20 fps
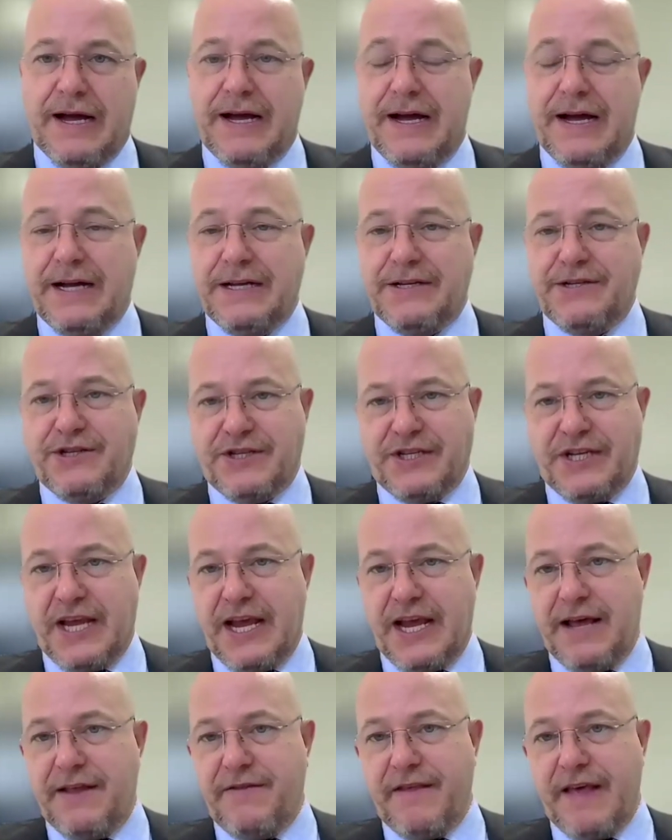I just
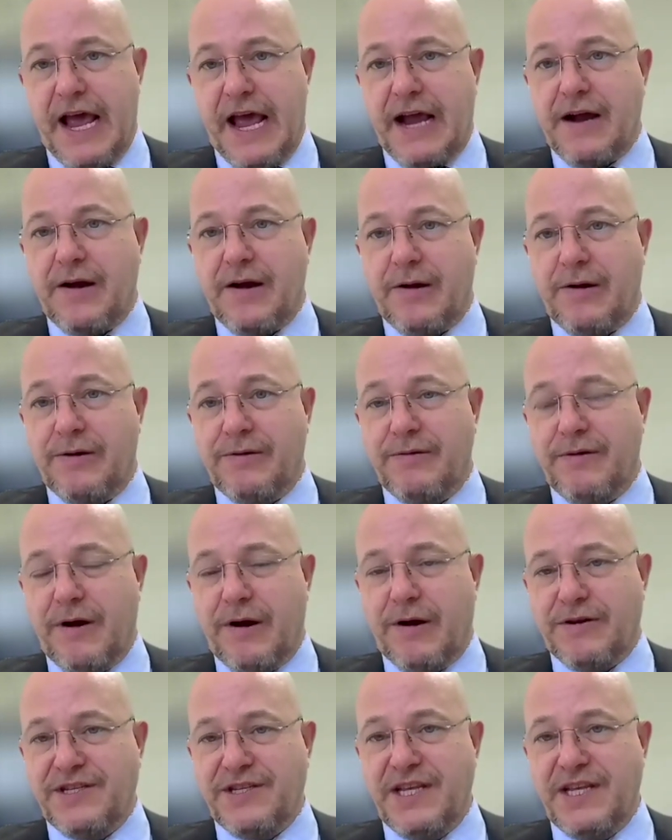can't thank
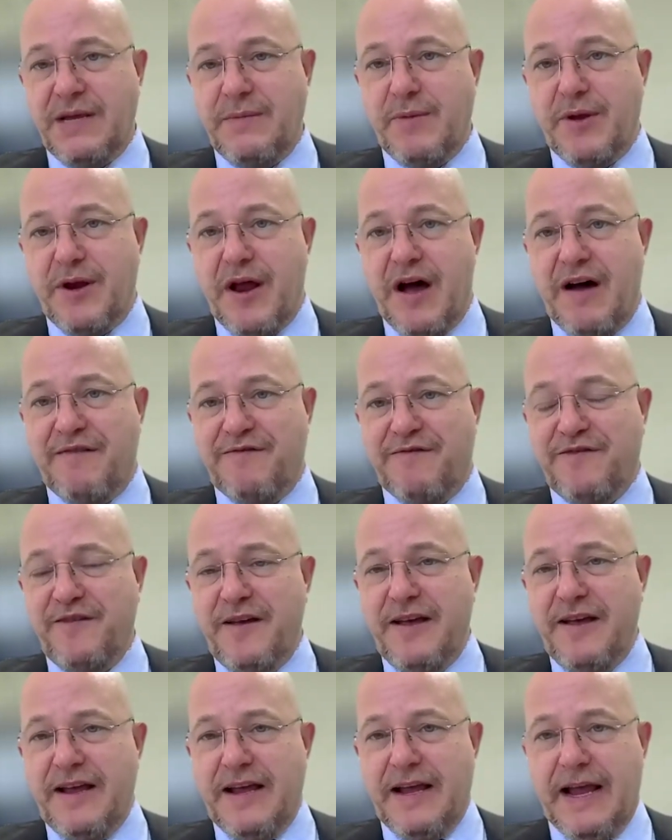our team enough.